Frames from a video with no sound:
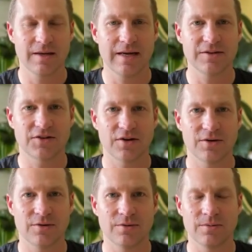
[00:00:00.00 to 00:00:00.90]
And
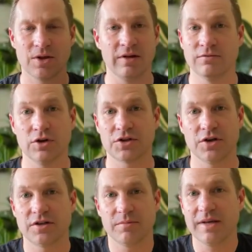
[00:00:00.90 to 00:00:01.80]
so it looks
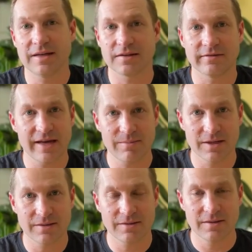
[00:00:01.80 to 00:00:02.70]
good to me as a
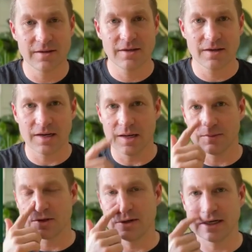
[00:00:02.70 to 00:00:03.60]
layman.
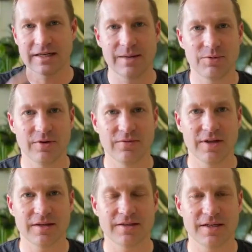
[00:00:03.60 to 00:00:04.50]
So an example of
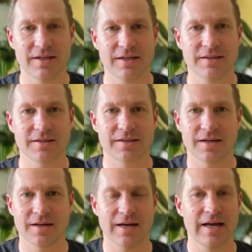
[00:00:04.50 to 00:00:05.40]
this is
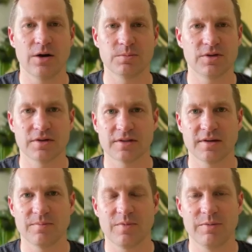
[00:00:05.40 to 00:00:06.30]
I helped
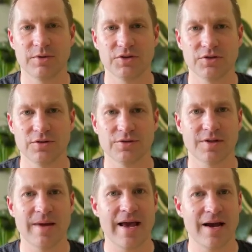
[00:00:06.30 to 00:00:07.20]
some people do
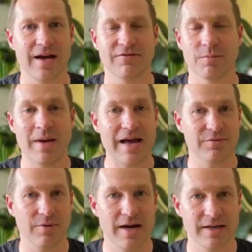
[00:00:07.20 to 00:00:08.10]
some AI for
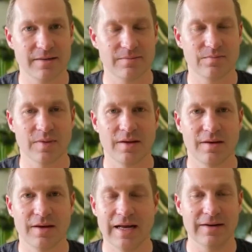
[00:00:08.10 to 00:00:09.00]
patent writing.
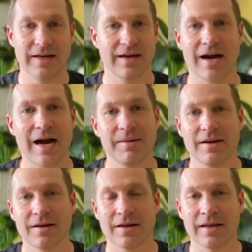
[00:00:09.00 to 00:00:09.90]
And like
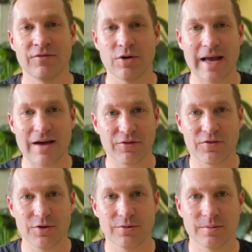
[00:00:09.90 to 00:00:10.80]
even though I have a
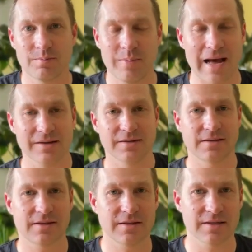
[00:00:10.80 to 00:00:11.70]
few
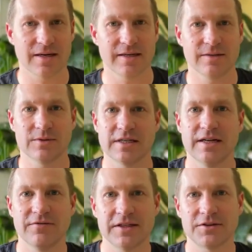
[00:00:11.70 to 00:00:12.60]
patents because I was an
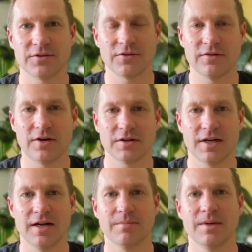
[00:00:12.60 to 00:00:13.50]
inventor for a long
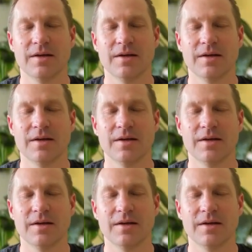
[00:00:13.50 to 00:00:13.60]
time,